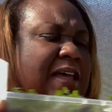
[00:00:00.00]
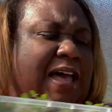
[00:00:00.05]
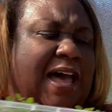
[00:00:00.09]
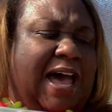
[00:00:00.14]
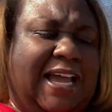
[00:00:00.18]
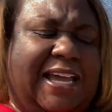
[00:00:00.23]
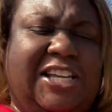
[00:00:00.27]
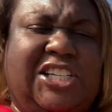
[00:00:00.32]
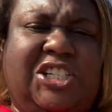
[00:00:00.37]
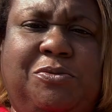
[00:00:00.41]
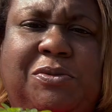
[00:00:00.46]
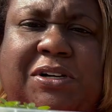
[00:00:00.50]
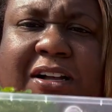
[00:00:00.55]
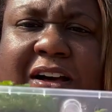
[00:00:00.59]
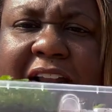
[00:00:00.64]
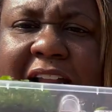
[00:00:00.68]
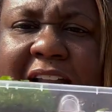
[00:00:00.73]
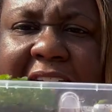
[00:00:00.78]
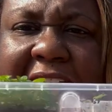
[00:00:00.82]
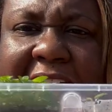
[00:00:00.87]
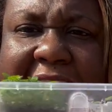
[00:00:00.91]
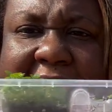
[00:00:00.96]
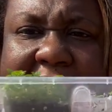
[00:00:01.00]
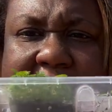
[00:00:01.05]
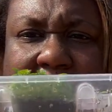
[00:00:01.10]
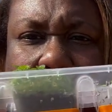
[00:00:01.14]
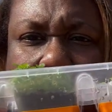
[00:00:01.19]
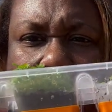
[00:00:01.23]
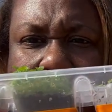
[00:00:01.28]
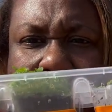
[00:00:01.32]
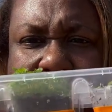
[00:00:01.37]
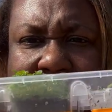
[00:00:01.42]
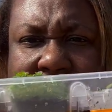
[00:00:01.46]
I guess you would call it like
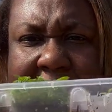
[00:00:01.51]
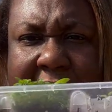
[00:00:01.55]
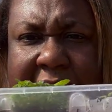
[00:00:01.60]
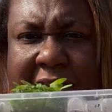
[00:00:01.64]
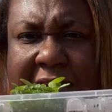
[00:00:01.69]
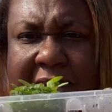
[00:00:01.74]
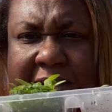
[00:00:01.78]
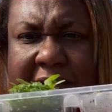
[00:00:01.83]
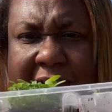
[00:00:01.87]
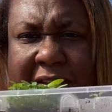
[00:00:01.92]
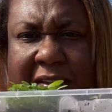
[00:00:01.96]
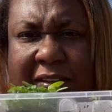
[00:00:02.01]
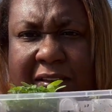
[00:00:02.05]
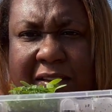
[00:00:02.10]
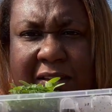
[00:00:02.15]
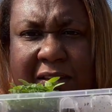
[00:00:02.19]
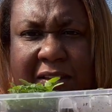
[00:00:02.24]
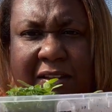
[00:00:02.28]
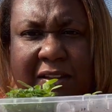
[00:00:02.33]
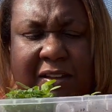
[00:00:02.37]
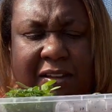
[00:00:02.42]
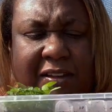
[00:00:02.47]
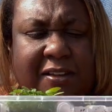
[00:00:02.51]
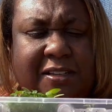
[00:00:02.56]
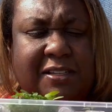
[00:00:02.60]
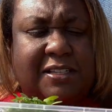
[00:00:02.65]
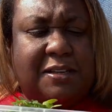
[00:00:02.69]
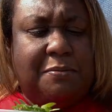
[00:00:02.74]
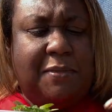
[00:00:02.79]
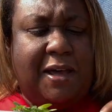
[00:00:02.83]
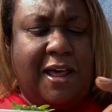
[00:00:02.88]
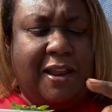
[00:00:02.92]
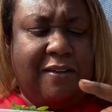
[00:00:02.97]
neoprene,
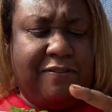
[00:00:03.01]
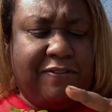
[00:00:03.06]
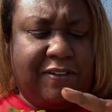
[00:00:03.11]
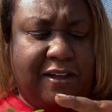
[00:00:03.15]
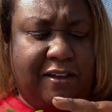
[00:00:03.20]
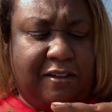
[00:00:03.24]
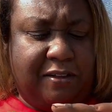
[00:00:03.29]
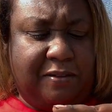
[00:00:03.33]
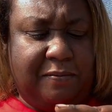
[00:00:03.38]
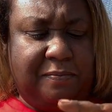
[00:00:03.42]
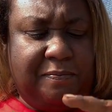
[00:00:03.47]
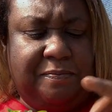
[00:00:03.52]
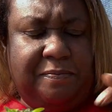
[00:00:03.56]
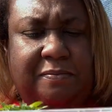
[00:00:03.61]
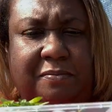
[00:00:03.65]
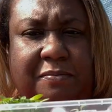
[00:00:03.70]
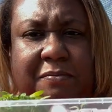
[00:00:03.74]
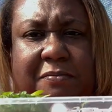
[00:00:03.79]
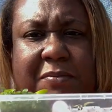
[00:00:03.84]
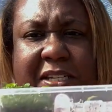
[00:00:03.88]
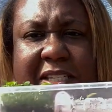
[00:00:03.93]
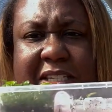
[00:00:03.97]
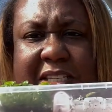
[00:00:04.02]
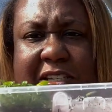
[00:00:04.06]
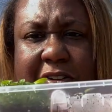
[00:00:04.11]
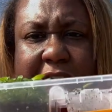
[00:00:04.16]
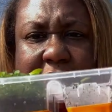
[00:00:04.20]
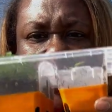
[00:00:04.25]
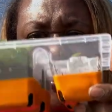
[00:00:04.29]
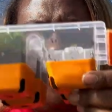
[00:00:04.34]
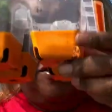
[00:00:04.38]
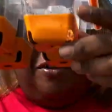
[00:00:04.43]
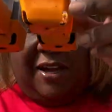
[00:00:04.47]
some kind of um,
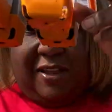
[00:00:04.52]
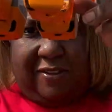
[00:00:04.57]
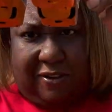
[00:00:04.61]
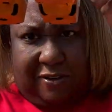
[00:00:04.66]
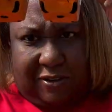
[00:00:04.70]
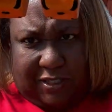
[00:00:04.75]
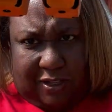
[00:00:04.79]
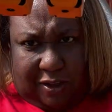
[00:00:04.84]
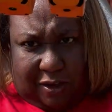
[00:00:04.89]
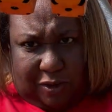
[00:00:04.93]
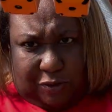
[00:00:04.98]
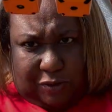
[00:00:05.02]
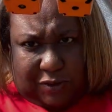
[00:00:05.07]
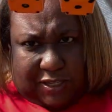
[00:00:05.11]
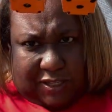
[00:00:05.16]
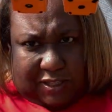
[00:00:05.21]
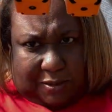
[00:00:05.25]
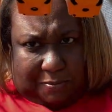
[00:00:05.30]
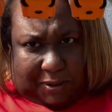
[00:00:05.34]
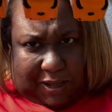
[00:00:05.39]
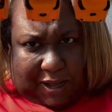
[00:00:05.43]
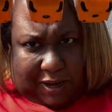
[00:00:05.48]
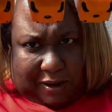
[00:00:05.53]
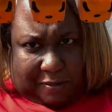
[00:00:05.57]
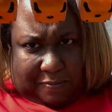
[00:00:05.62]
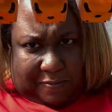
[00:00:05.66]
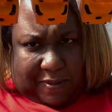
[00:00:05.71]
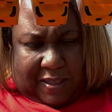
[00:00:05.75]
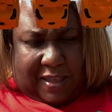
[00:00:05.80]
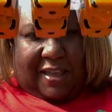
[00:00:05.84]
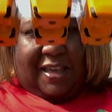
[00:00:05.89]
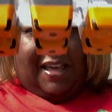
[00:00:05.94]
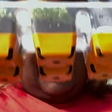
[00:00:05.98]
material and there's holes at the bottom
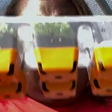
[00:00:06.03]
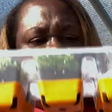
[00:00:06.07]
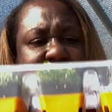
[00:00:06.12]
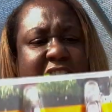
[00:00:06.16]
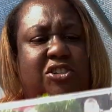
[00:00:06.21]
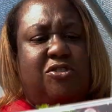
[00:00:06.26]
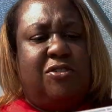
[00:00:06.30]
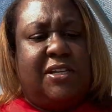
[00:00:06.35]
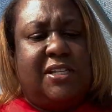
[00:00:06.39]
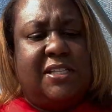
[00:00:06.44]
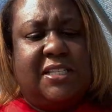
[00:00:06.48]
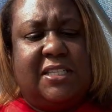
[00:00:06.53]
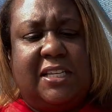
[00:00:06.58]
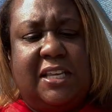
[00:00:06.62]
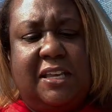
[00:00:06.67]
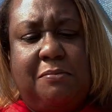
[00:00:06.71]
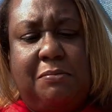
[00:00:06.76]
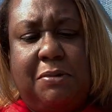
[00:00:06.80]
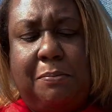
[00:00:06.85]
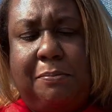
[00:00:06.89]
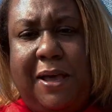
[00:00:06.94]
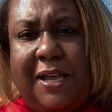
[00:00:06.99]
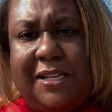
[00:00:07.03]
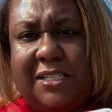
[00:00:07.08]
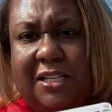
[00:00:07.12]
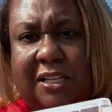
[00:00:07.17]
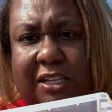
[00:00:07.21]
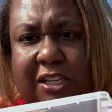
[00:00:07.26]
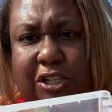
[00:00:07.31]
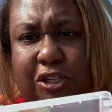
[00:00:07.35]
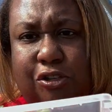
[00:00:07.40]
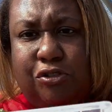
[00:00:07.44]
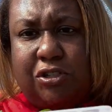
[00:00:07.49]
as you can see but
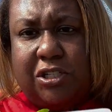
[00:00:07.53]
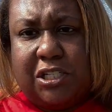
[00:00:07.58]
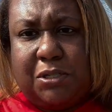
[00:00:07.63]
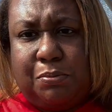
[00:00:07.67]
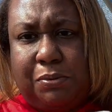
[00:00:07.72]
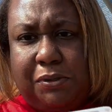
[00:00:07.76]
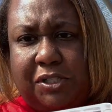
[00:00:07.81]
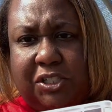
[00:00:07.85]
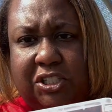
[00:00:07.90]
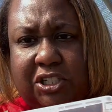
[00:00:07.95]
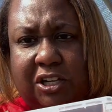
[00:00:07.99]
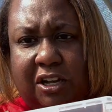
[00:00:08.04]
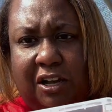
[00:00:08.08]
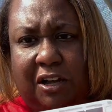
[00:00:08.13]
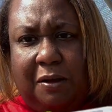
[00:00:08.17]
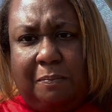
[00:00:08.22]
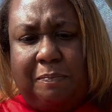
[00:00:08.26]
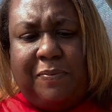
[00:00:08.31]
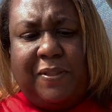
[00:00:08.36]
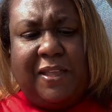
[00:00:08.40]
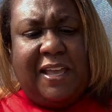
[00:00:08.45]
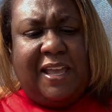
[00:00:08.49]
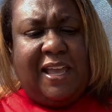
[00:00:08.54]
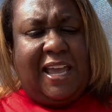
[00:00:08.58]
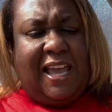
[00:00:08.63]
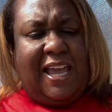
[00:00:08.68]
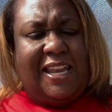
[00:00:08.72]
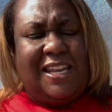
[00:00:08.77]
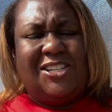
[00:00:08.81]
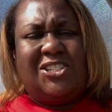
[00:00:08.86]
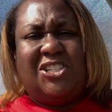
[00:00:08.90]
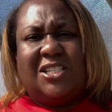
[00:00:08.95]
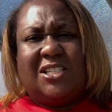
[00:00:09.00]
basically you just push up
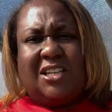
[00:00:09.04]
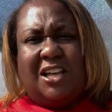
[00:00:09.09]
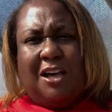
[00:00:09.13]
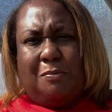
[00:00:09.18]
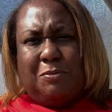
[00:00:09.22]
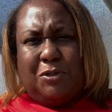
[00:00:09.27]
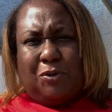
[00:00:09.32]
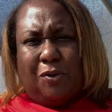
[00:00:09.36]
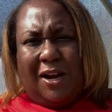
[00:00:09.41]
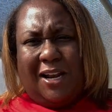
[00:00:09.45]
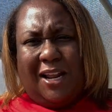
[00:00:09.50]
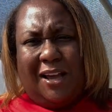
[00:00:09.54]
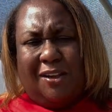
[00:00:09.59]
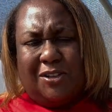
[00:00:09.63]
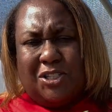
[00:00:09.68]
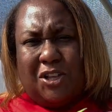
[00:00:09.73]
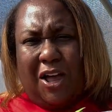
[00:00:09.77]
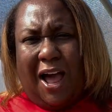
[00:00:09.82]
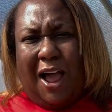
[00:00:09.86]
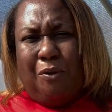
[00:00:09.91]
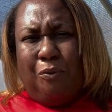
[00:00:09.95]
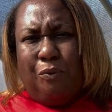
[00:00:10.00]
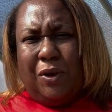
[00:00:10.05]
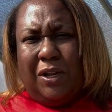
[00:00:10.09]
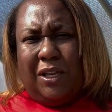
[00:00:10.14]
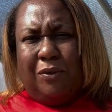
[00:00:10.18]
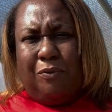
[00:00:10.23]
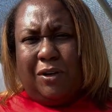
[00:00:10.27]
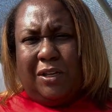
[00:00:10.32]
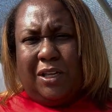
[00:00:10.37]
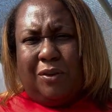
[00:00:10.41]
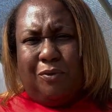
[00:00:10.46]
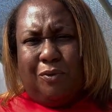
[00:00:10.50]
and it just comes right out so i really
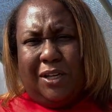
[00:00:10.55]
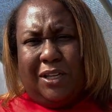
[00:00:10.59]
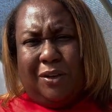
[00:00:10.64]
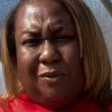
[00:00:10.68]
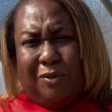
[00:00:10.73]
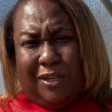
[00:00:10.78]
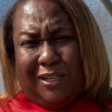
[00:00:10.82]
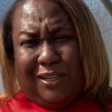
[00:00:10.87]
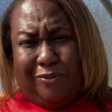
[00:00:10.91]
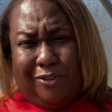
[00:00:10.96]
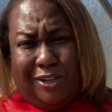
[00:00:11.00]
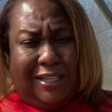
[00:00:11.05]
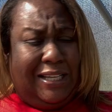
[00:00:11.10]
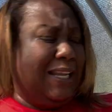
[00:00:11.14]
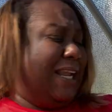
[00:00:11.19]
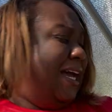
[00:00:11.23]
really really really really